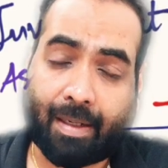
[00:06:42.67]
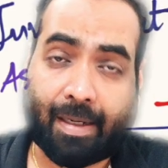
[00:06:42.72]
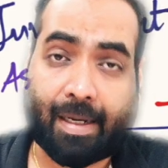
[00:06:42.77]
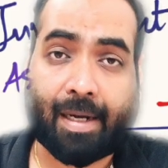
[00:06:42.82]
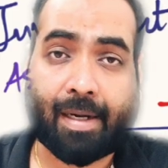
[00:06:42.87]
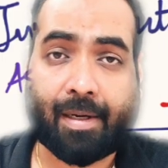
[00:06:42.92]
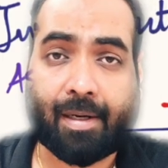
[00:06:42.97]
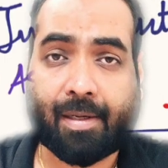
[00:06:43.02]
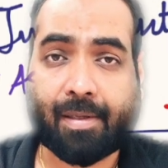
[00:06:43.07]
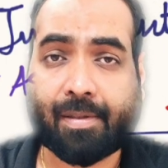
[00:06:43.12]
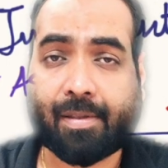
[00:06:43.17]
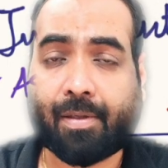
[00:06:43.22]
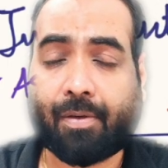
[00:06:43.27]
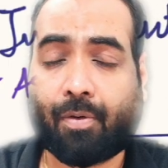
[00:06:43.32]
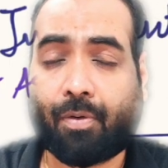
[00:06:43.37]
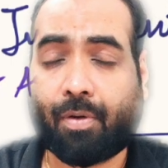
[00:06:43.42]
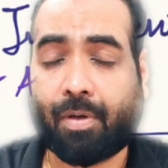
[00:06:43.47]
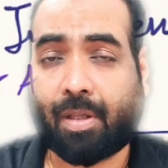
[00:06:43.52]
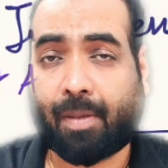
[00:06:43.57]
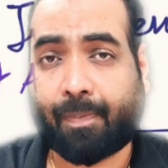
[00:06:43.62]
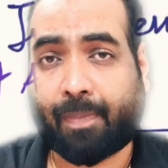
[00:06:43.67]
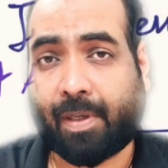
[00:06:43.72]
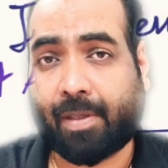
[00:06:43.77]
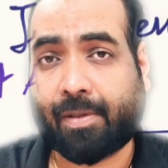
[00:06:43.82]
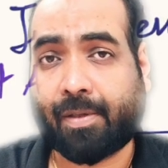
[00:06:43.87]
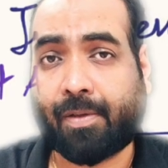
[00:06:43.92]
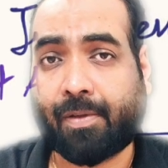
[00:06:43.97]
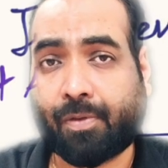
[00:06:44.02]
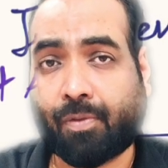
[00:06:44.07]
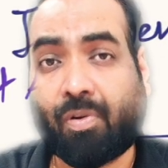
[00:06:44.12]
lenders or the
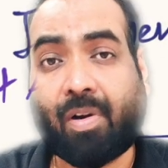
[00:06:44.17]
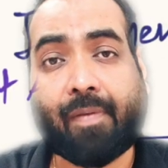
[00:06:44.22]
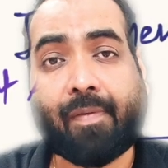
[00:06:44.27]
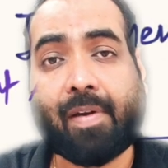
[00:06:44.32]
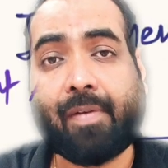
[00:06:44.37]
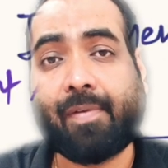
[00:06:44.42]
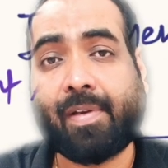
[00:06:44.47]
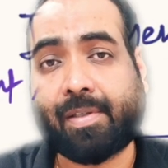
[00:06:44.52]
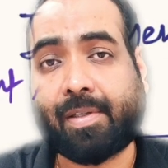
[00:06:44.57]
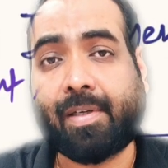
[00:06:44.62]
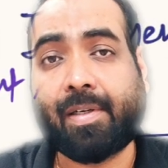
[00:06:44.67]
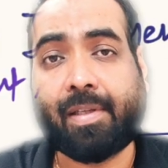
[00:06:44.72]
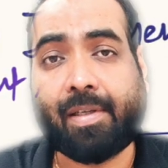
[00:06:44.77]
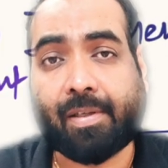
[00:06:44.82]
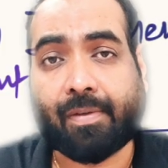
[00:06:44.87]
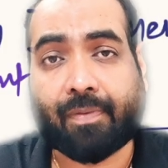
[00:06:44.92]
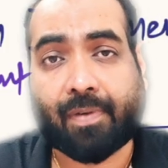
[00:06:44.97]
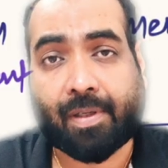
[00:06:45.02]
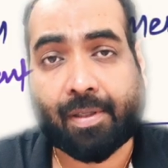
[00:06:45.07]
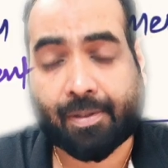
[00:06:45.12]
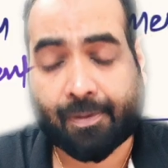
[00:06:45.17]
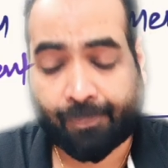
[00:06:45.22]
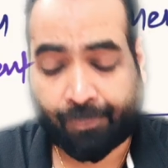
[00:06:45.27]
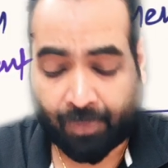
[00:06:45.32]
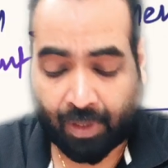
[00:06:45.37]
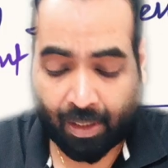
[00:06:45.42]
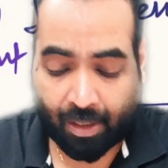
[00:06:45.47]
persons who have invested these funds.